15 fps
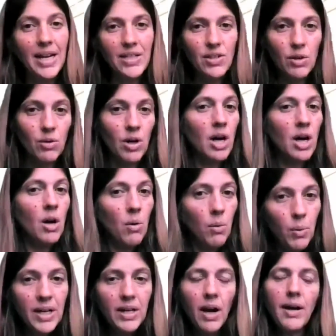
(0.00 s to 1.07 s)
So
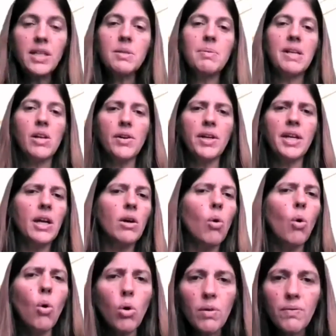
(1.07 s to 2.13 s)
we're going to be looking at
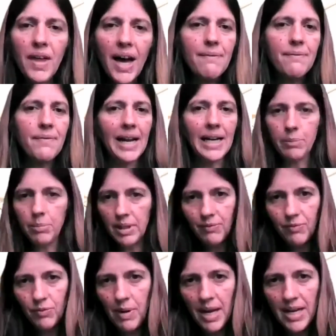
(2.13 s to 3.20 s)
all of that valuable
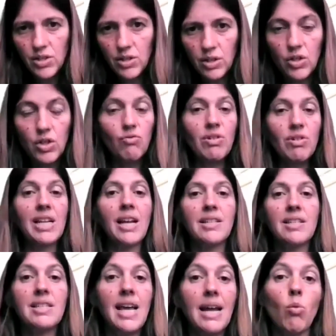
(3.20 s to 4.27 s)
information to really
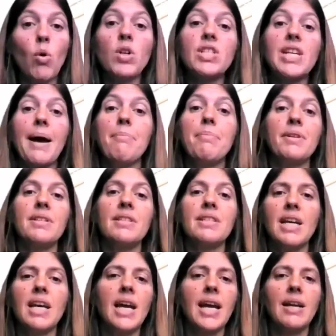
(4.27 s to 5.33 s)
understand what's happened
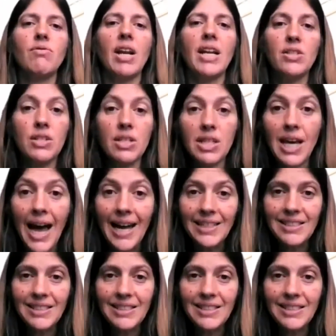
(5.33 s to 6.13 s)
in relation to that